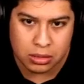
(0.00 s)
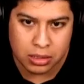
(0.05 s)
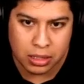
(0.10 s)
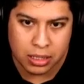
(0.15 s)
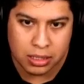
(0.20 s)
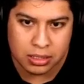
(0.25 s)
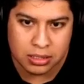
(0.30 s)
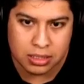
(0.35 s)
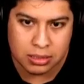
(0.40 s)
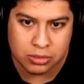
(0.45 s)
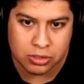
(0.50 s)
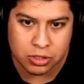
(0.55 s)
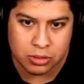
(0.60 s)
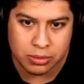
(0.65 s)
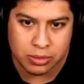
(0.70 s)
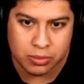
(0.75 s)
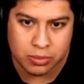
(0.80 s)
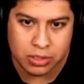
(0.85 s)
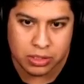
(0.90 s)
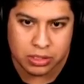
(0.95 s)
Yeah, this game should be
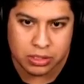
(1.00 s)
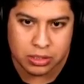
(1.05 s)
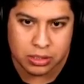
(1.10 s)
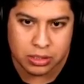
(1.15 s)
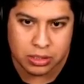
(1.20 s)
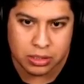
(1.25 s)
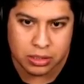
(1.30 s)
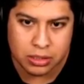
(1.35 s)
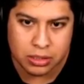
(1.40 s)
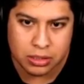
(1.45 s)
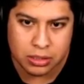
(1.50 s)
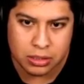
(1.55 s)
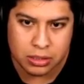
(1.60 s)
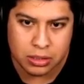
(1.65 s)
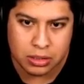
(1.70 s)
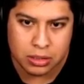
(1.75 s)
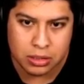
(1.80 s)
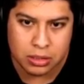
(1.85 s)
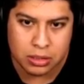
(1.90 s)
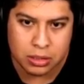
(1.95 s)
won easily.
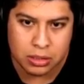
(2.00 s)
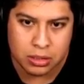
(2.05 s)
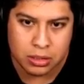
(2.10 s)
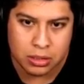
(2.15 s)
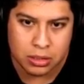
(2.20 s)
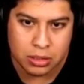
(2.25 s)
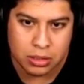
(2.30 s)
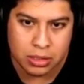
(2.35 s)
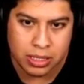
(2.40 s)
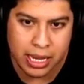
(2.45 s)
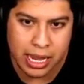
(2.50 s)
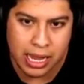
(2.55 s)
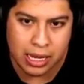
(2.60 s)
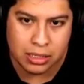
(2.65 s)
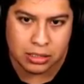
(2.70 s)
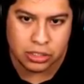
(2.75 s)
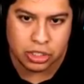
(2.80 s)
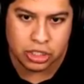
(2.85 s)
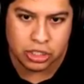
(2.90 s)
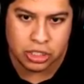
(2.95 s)
Yeah,
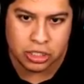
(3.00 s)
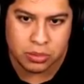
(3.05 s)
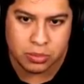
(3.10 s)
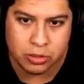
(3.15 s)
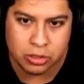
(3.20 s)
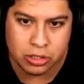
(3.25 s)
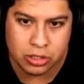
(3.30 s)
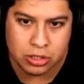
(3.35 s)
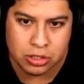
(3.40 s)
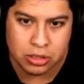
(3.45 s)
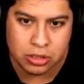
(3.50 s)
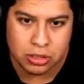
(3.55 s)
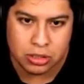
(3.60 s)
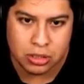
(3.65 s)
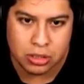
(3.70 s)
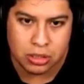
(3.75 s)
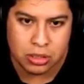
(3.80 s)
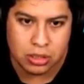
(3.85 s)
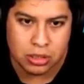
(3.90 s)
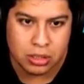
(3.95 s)
GG's, boys.
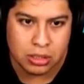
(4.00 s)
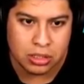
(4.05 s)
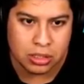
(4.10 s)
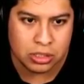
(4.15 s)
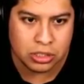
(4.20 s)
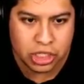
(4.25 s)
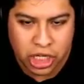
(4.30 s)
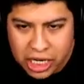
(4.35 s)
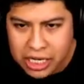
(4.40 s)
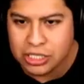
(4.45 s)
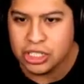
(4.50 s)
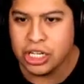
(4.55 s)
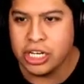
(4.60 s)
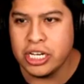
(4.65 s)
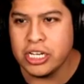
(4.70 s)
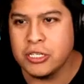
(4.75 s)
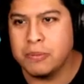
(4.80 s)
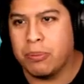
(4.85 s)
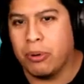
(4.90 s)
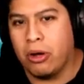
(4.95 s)

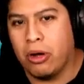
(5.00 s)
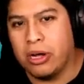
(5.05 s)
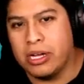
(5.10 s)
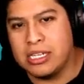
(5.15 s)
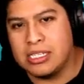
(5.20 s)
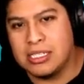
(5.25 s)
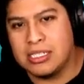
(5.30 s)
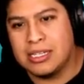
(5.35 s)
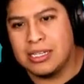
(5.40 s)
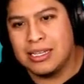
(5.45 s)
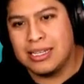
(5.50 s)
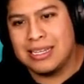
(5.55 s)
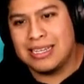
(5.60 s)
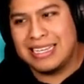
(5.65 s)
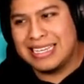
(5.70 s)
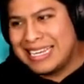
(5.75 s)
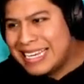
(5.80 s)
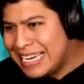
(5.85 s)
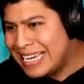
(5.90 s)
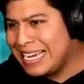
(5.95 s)
GG's, boys!
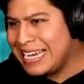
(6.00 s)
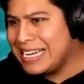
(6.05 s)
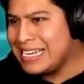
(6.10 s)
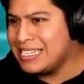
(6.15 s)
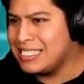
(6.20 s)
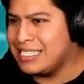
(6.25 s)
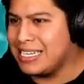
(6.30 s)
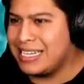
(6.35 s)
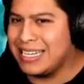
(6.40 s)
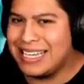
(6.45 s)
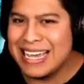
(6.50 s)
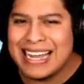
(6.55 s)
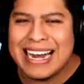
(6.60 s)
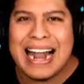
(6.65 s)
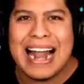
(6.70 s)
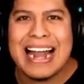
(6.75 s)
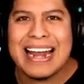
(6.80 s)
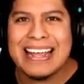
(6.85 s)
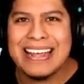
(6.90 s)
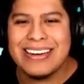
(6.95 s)
Easy! Get
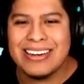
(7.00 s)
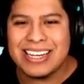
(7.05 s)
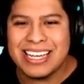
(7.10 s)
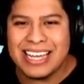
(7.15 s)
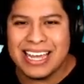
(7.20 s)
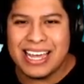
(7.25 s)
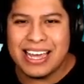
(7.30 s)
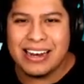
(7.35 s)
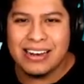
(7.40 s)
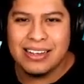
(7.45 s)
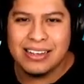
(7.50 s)
out of here, kid!